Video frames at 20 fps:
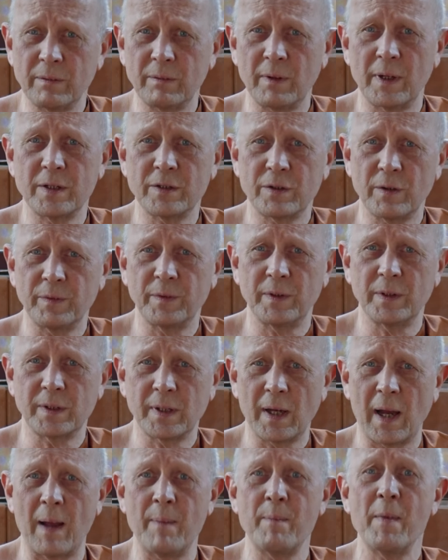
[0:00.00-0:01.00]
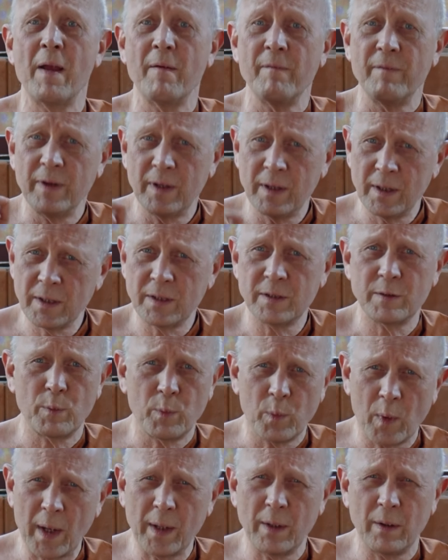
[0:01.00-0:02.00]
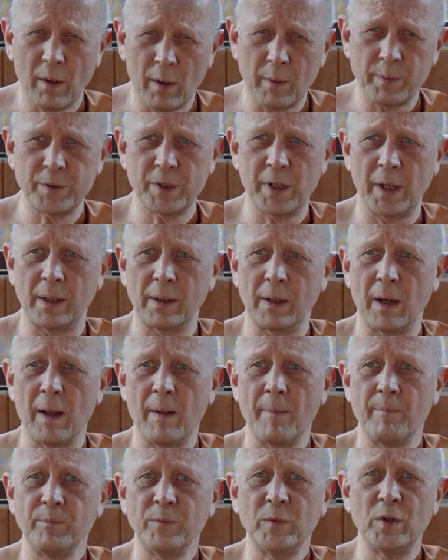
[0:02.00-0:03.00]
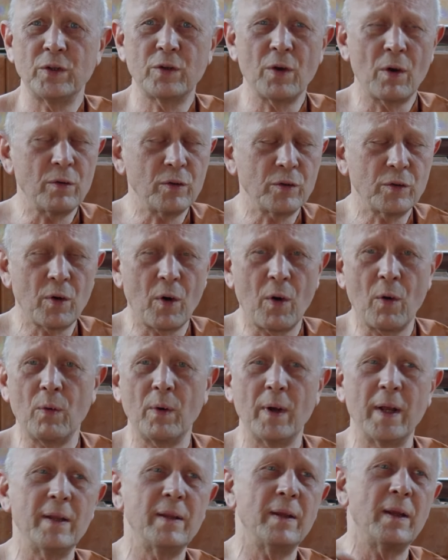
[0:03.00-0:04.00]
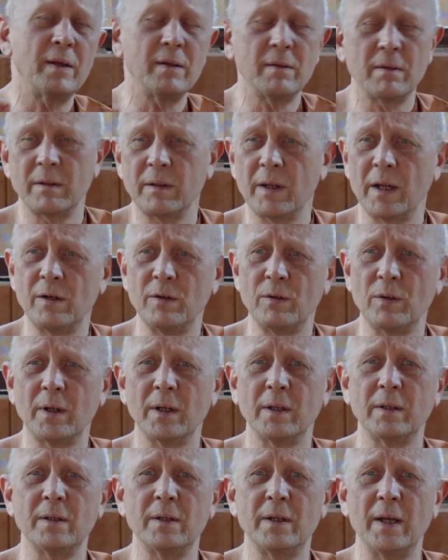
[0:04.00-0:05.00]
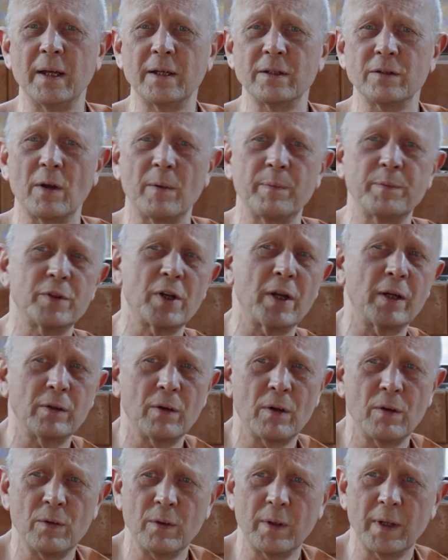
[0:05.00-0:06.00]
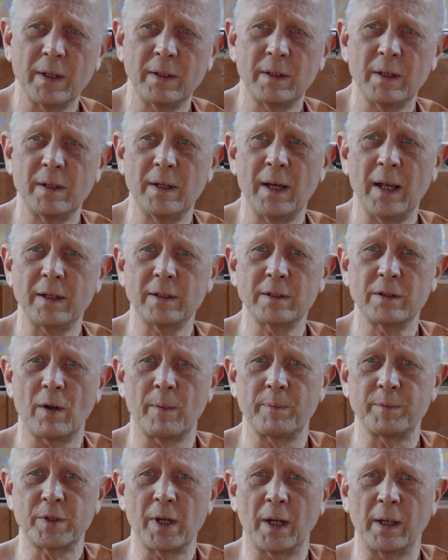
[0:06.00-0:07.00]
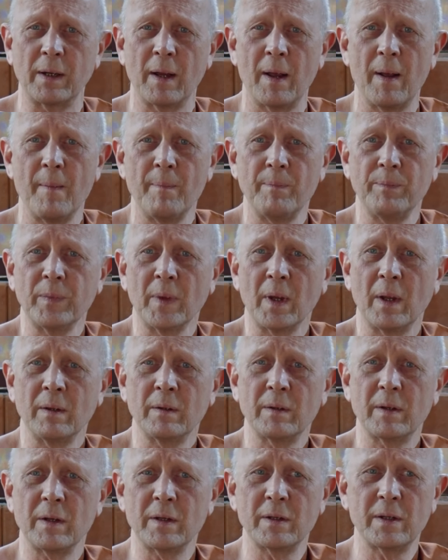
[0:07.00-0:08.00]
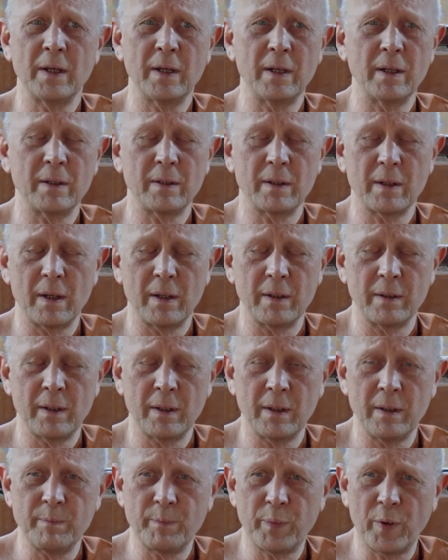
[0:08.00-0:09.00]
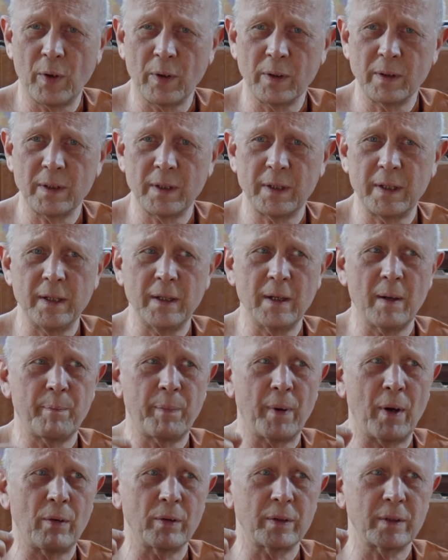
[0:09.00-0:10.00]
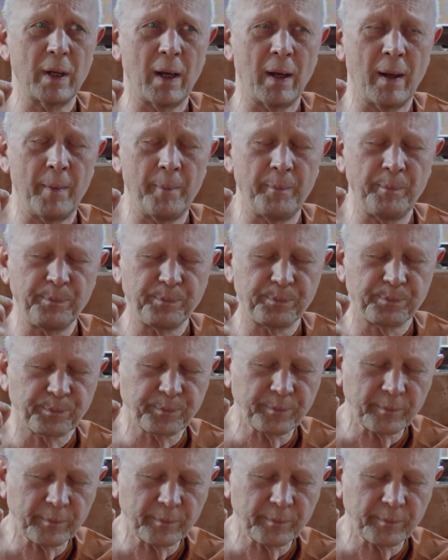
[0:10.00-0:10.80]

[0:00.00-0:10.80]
the rest of the time with this one object. You don't go and then, then look at the next object or look at the next object. The, the important thing about um,